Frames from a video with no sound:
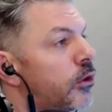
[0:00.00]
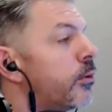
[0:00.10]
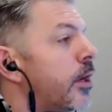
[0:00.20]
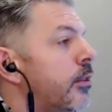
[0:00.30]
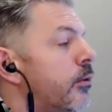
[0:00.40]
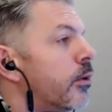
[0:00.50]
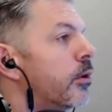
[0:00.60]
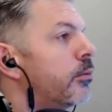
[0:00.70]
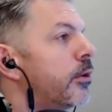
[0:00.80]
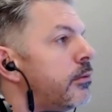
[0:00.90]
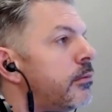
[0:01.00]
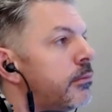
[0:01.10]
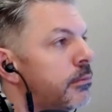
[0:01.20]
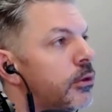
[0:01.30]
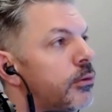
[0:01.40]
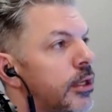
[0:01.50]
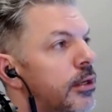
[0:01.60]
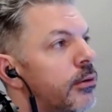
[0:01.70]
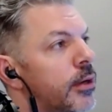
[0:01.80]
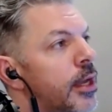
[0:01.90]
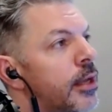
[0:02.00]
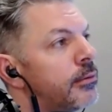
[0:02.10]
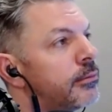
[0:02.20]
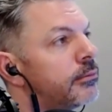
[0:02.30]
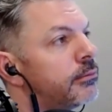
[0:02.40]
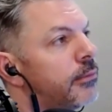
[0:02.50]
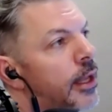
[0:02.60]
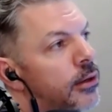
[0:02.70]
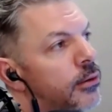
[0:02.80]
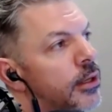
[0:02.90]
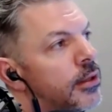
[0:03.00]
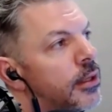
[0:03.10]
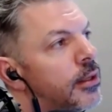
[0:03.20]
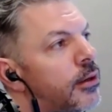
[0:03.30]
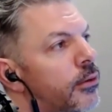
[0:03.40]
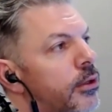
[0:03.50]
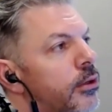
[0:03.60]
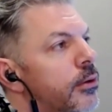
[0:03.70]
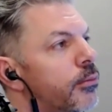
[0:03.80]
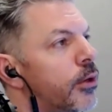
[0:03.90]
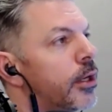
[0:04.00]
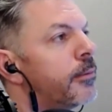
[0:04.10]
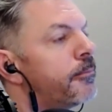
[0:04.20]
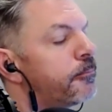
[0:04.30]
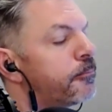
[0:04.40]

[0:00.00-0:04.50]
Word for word: to create in the world what you need to create, that unique thing that only you can bring.